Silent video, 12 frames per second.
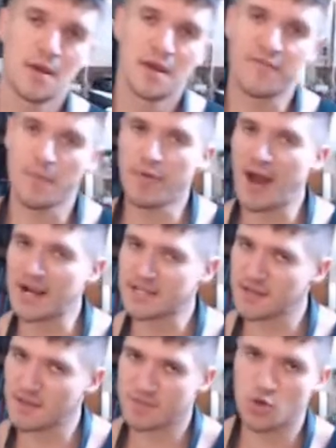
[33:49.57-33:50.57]
If I'm
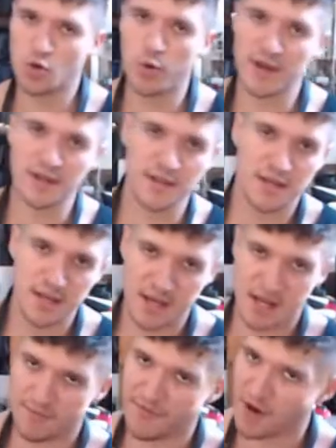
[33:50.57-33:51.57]
practicing them too quickly and
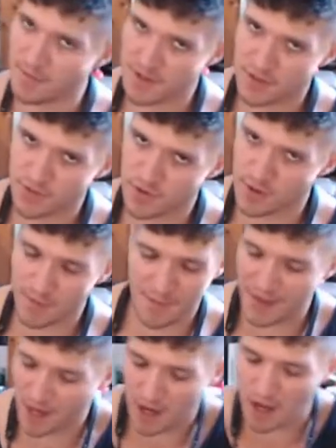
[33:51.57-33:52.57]
I'm fumbling through them, I'm
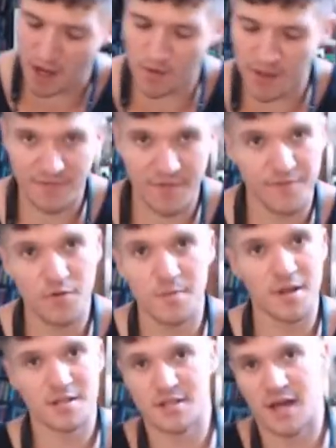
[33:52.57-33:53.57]
like, oh, I only have a few
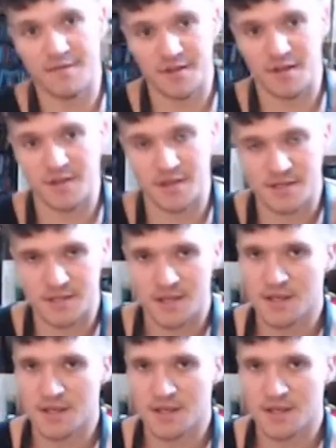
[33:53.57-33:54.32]
minutes left on this,